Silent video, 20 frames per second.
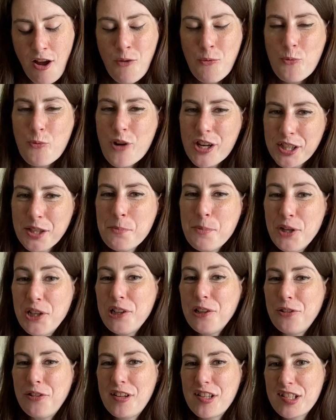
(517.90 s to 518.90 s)
When I put
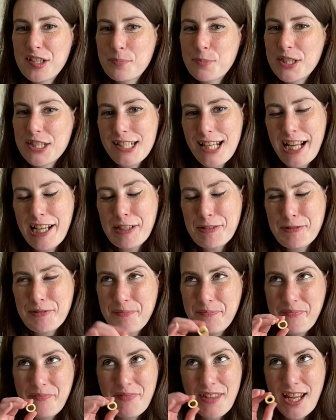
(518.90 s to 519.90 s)
crisps down
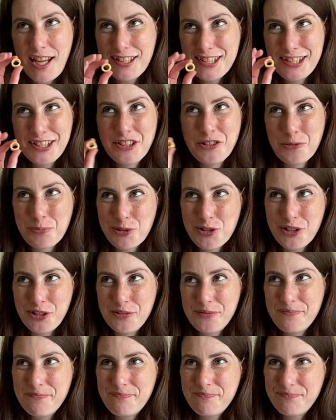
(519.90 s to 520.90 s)
as an option,